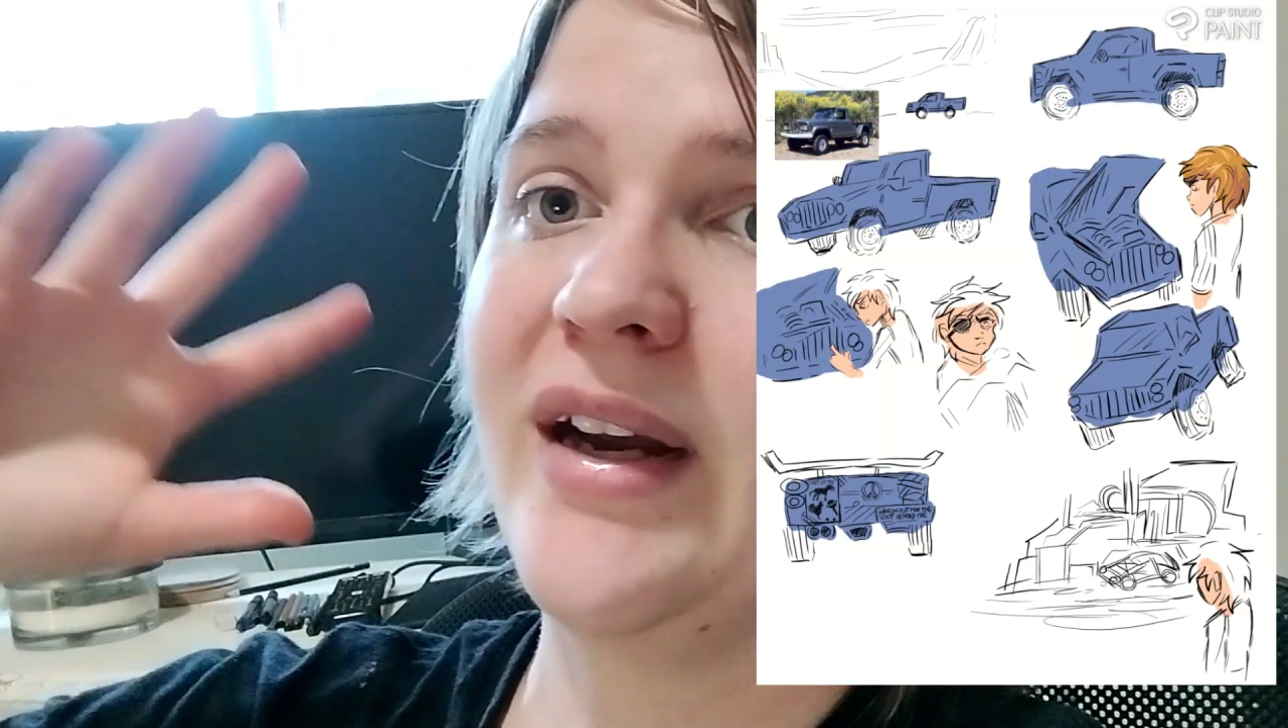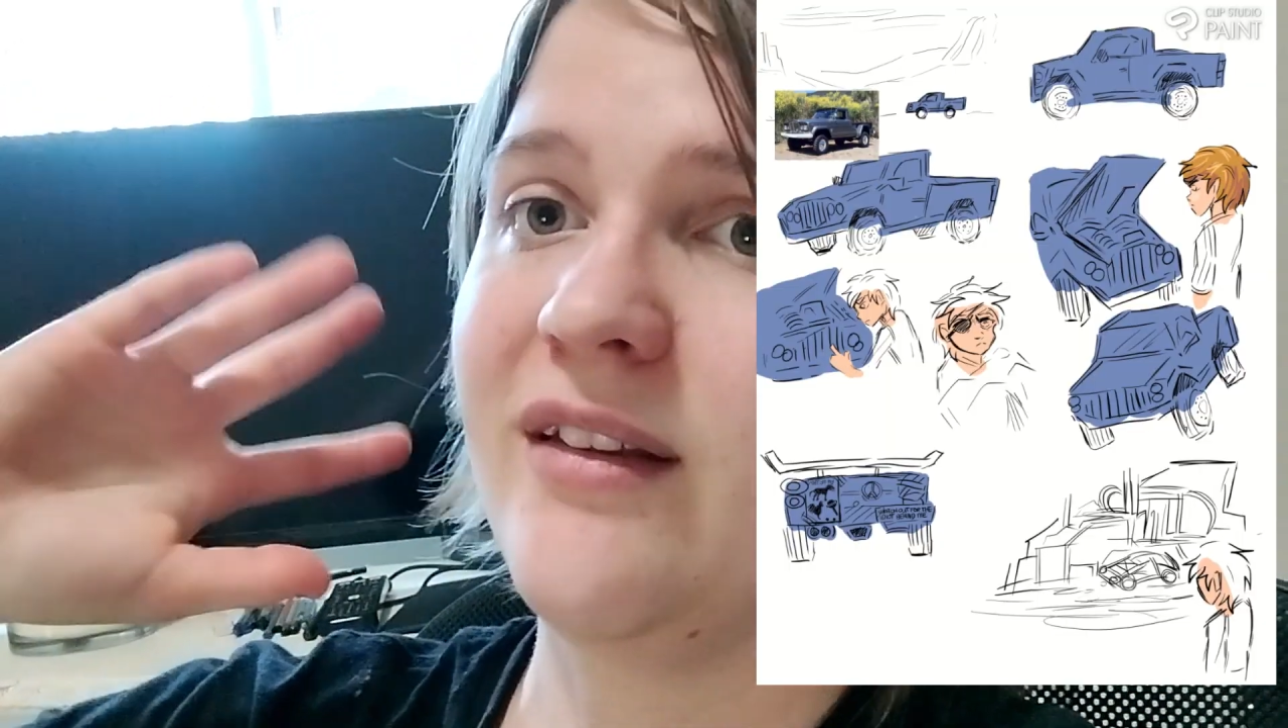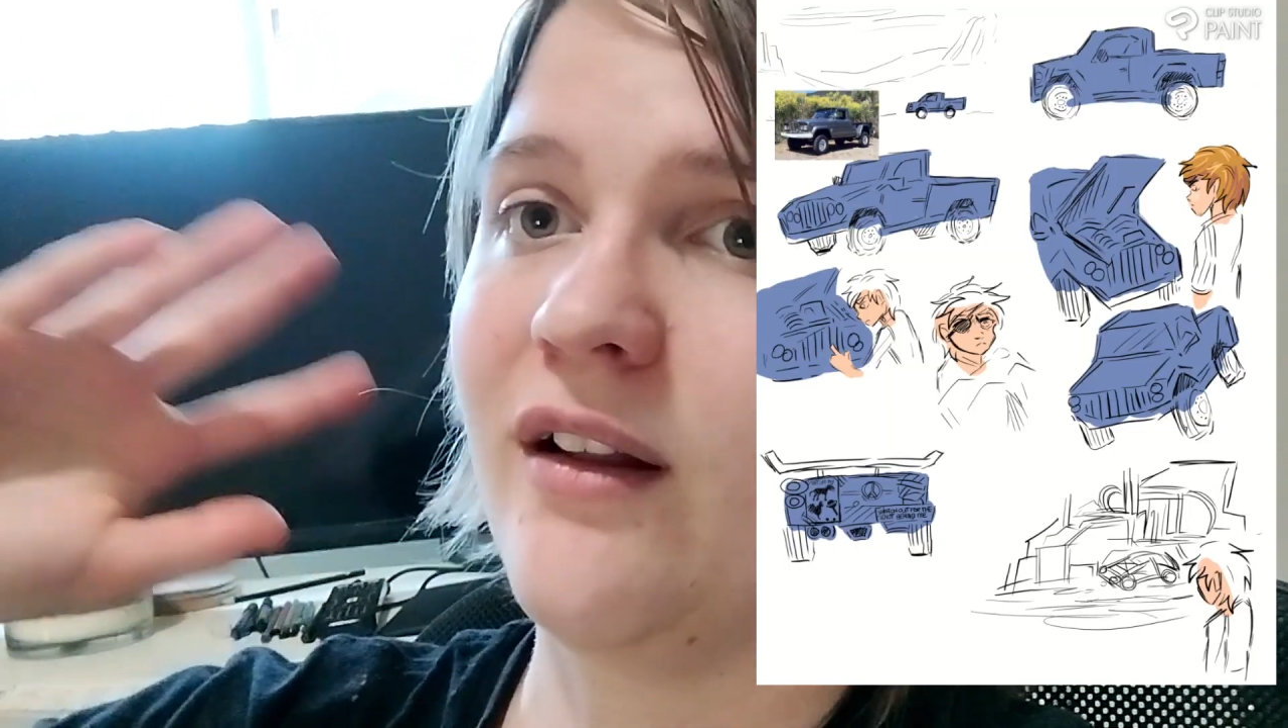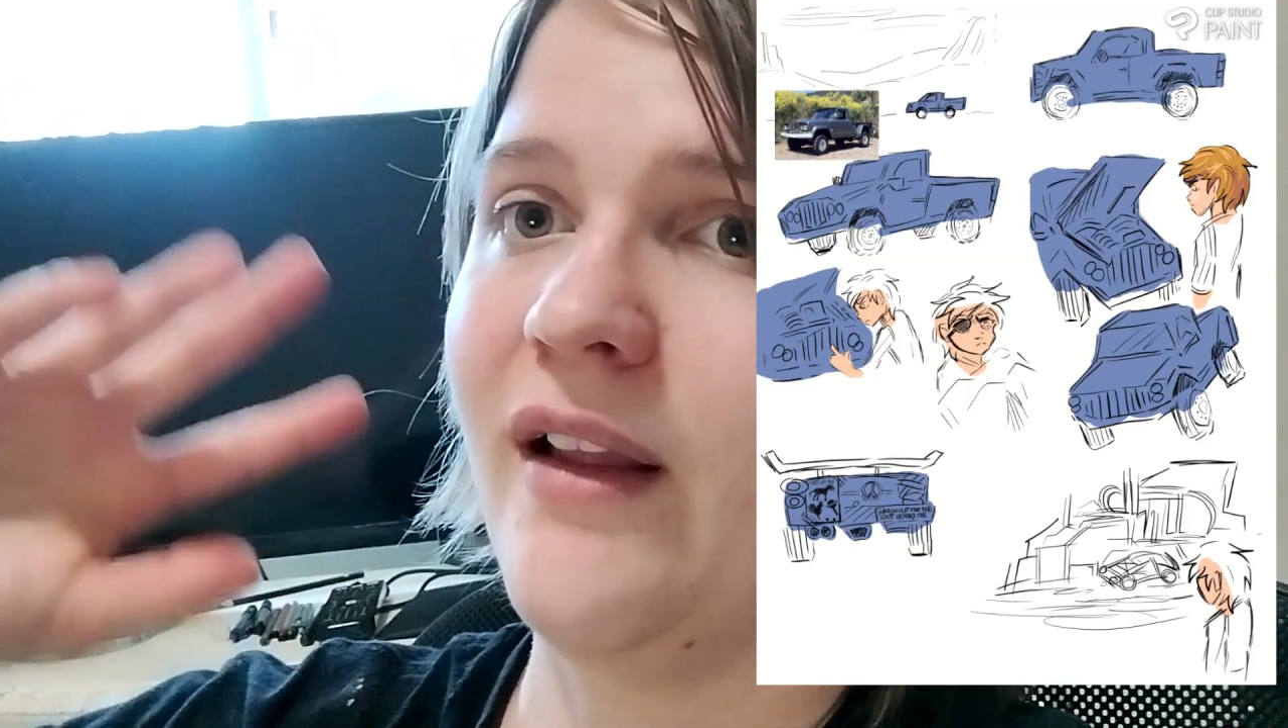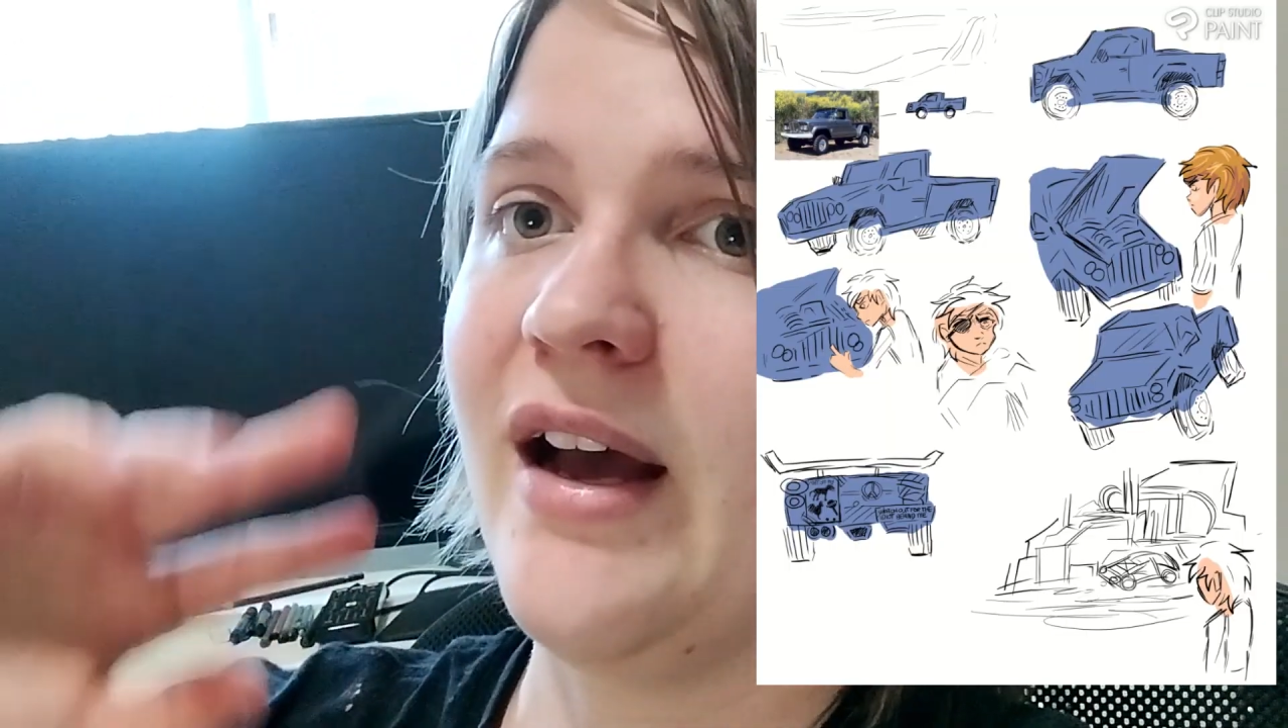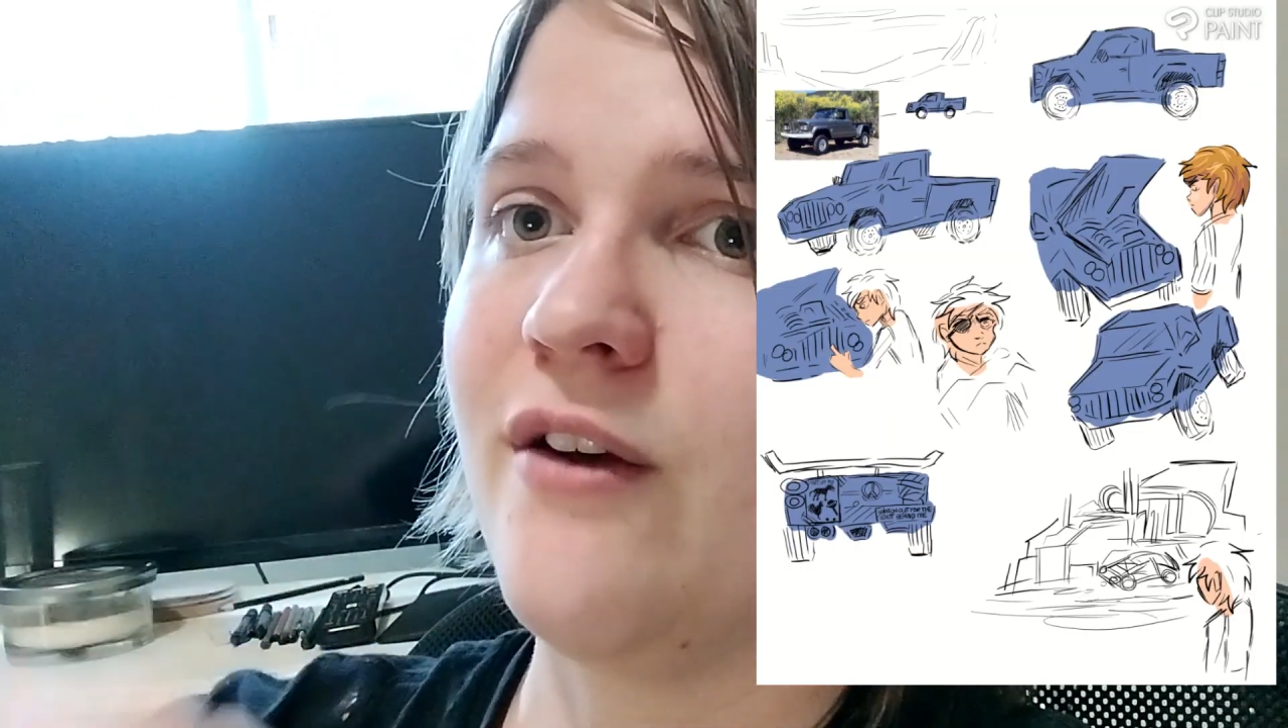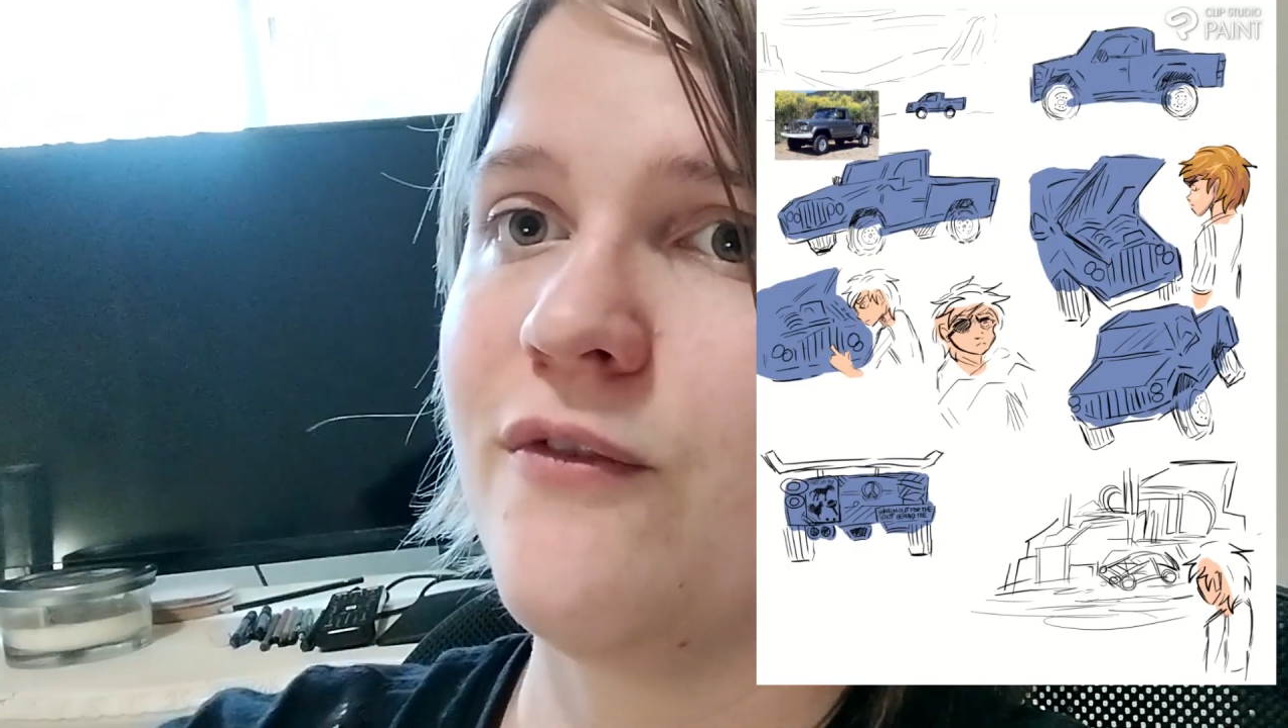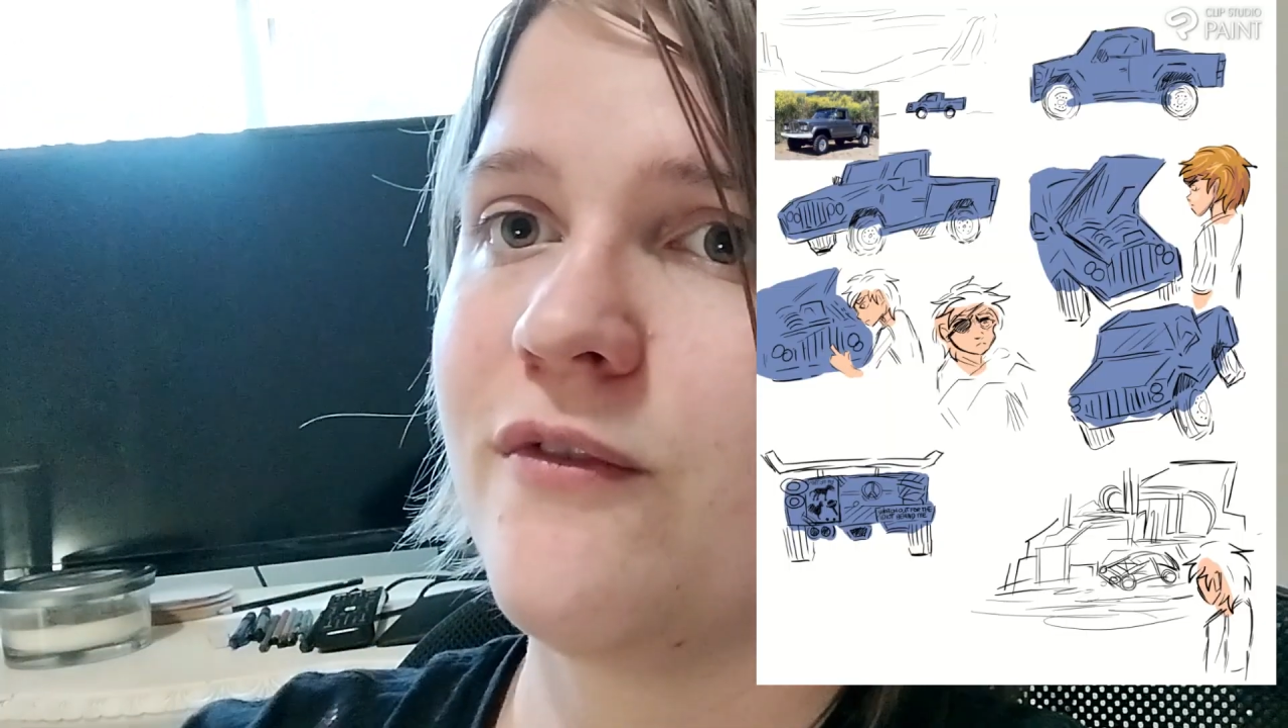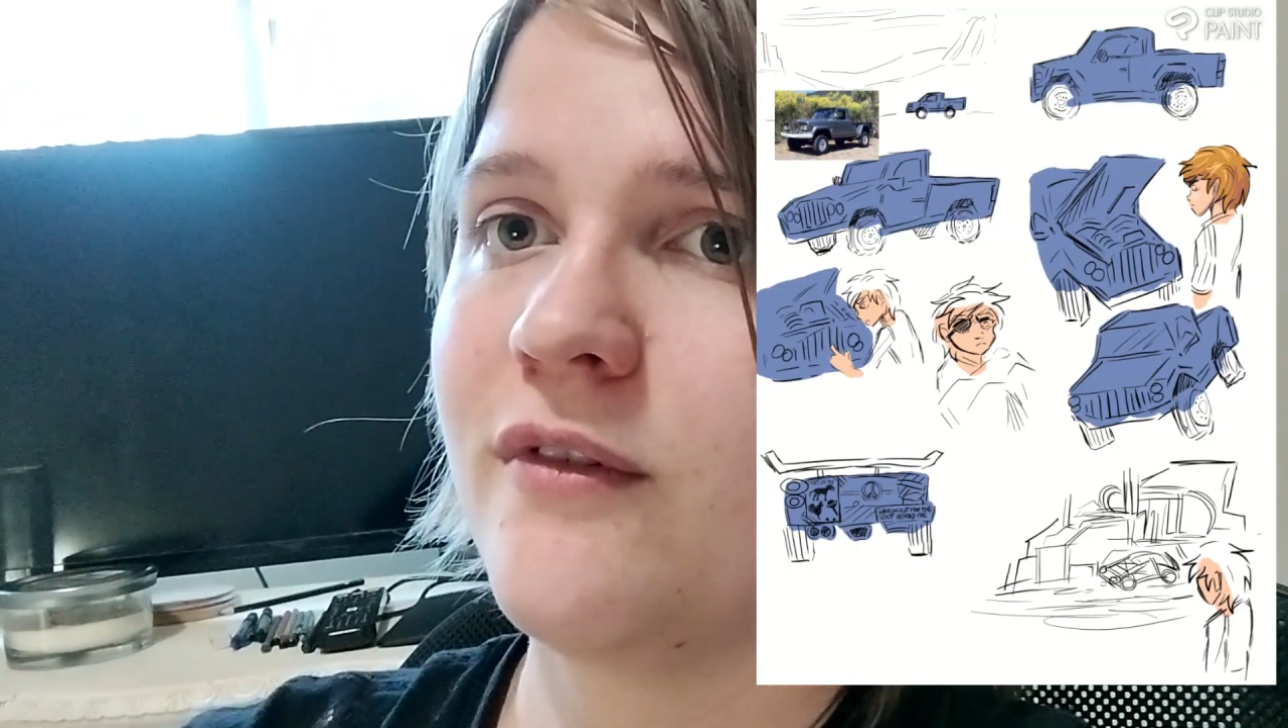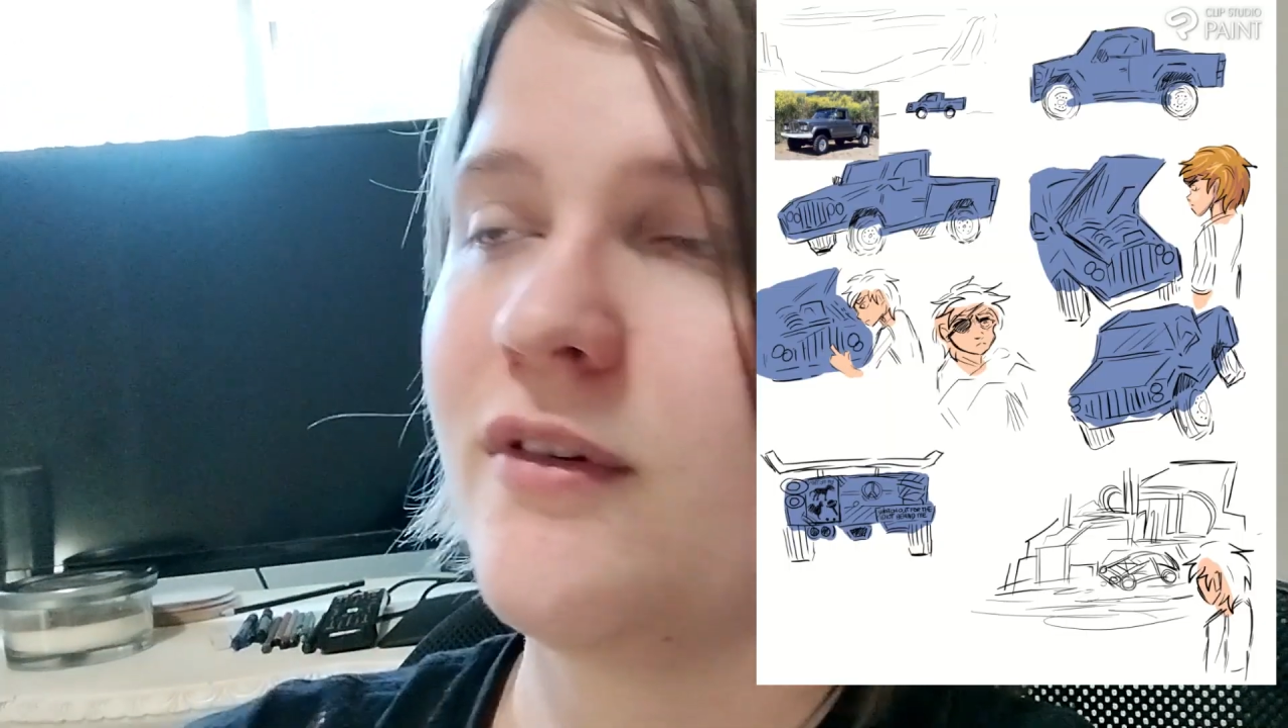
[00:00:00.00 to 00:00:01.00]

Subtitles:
it to life.